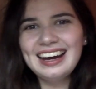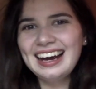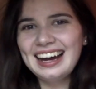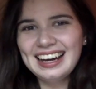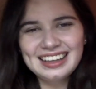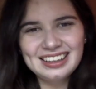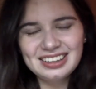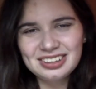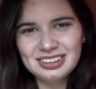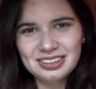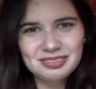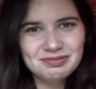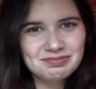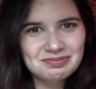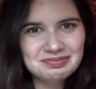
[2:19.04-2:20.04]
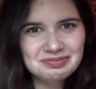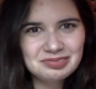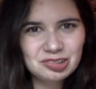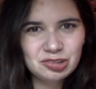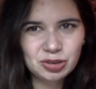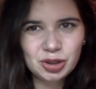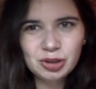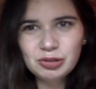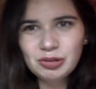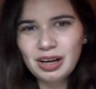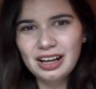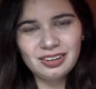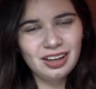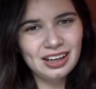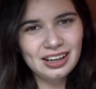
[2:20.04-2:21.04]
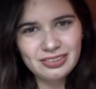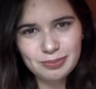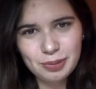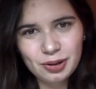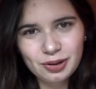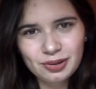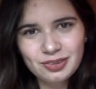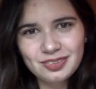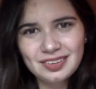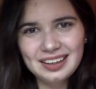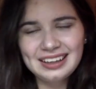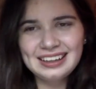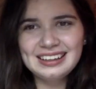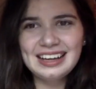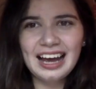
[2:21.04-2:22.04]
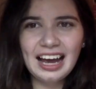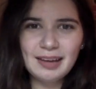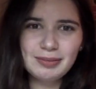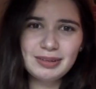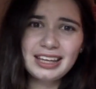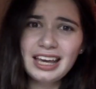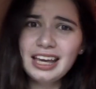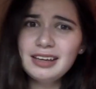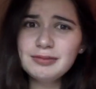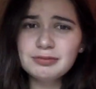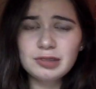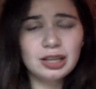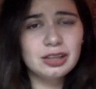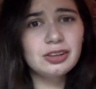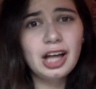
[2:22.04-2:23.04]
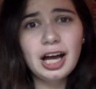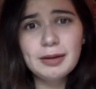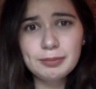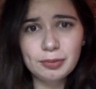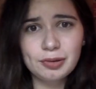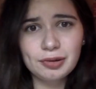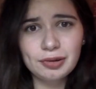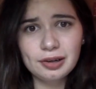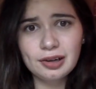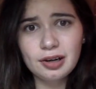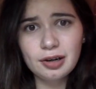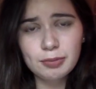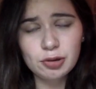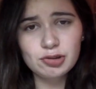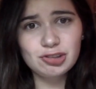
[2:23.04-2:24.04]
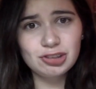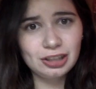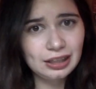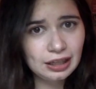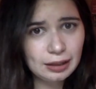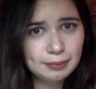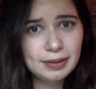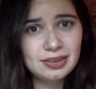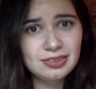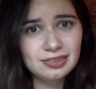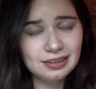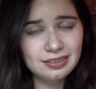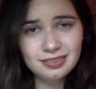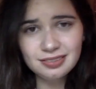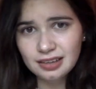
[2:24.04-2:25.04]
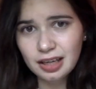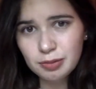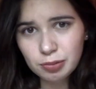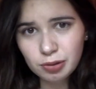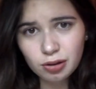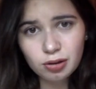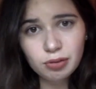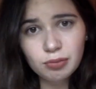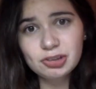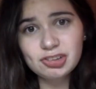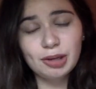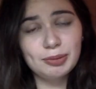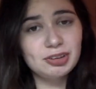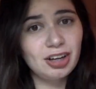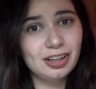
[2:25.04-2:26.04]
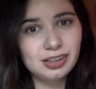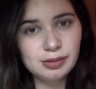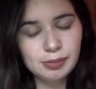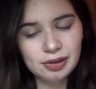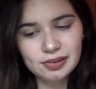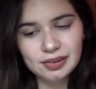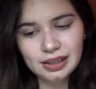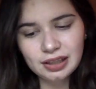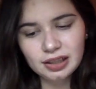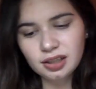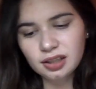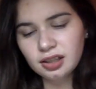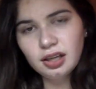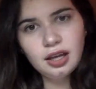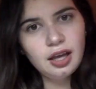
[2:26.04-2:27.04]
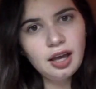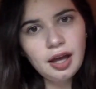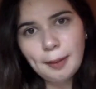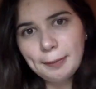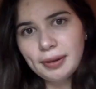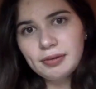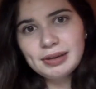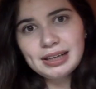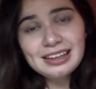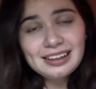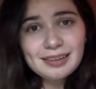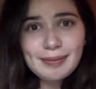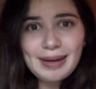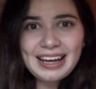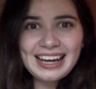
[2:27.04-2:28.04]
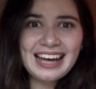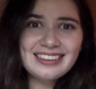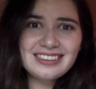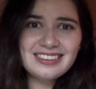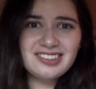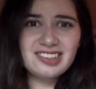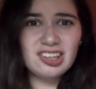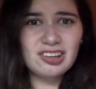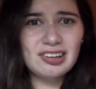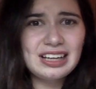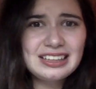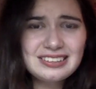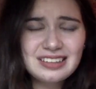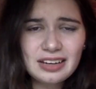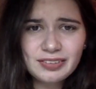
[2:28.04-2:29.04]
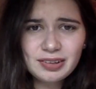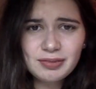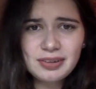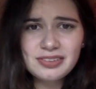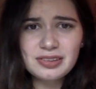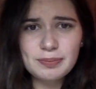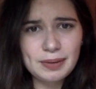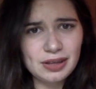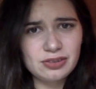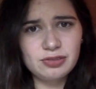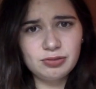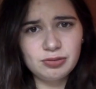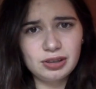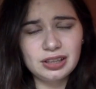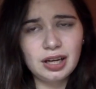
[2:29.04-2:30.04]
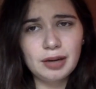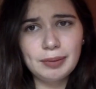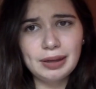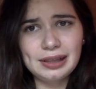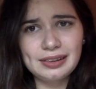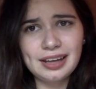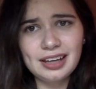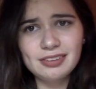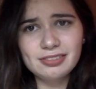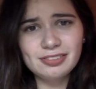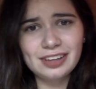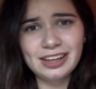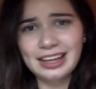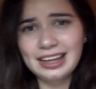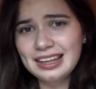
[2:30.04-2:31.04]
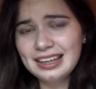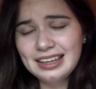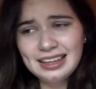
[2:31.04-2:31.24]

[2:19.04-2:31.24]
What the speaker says: I grew a lot as a person. I became a lot more emotionally and mentally stable, which I'll be talking about later. But when I look back at this year, it definitely was the best one of my life. Like,